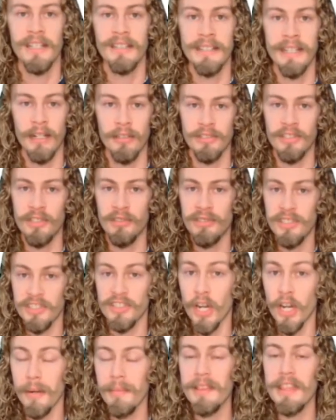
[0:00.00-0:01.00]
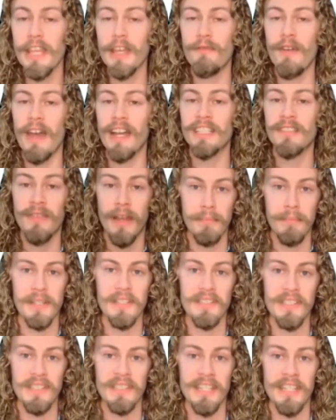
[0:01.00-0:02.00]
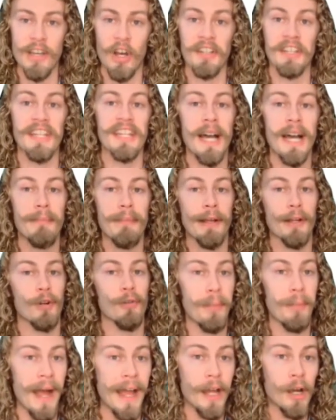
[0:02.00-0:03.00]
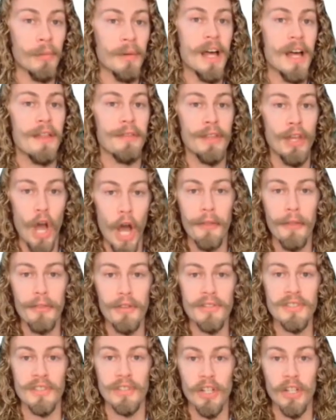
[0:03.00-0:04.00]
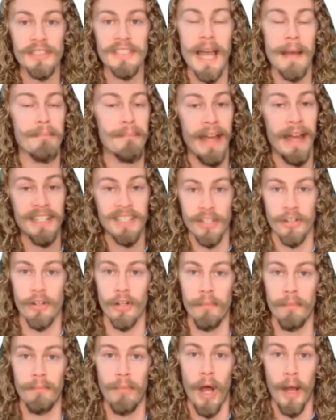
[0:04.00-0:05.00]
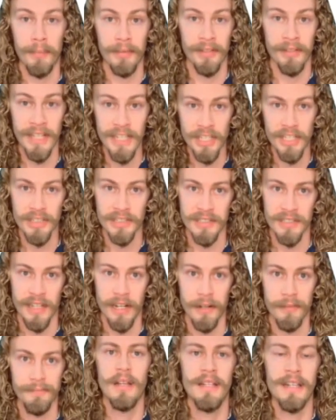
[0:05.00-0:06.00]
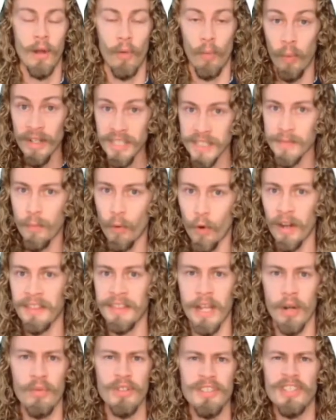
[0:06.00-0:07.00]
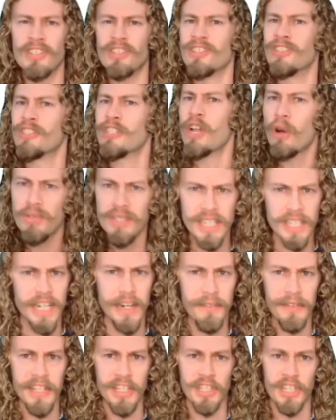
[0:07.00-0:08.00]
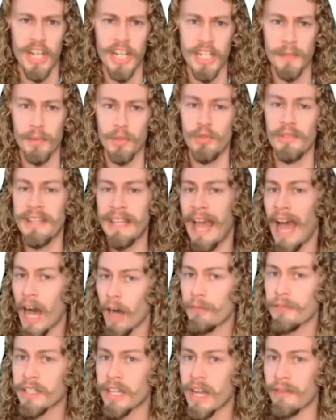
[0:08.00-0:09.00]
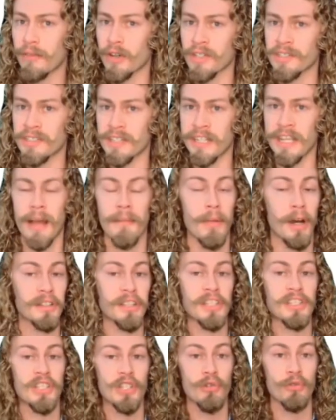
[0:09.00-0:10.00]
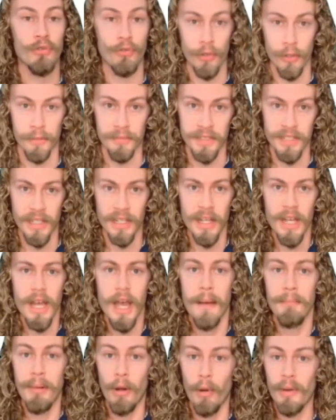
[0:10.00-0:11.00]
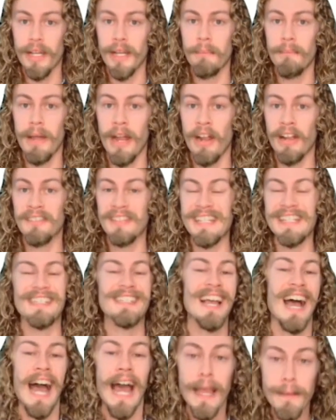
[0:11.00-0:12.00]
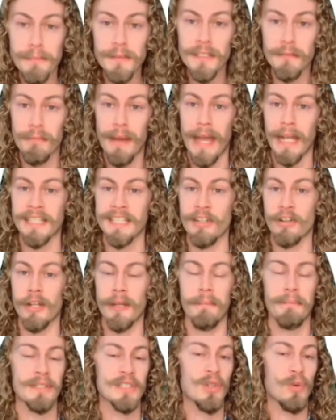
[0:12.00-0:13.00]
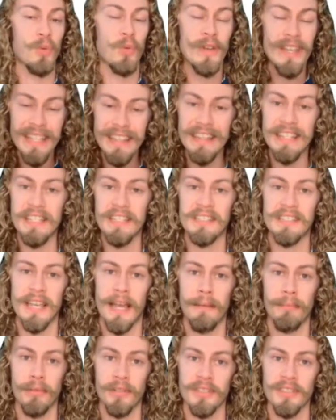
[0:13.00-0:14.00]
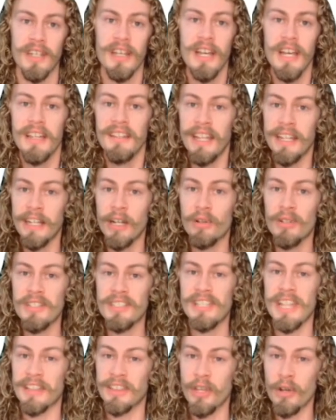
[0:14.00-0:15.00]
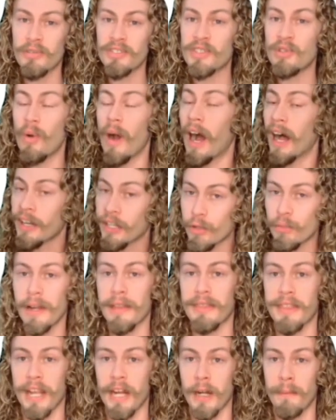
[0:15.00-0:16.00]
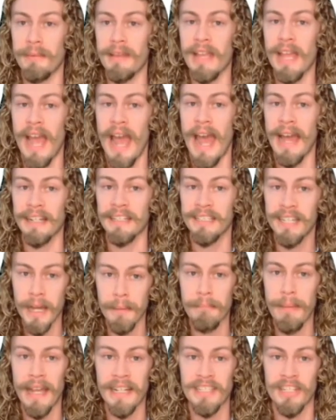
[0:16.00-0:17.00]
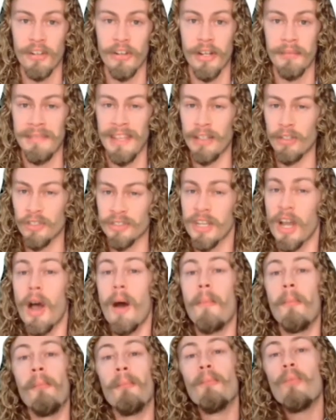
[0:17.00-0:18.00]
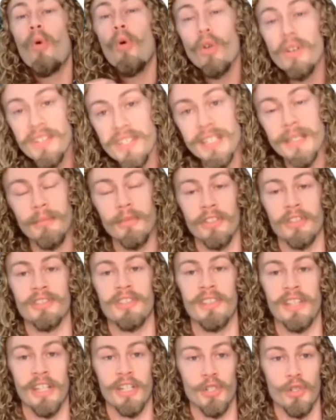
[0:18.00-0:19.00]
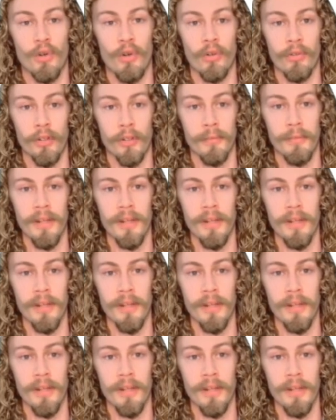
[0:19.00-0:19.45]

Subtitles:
Now, to determine the effect of MBCT on the gut microbiome, the authors looked at bacterial populations there. Now, once more, there was no significant change between the alpha diversity among the two groups. But when comparing the types of bacteria between these samples, they noticed that those who underwent therapy had gut bacterium that looked more similar to the control group.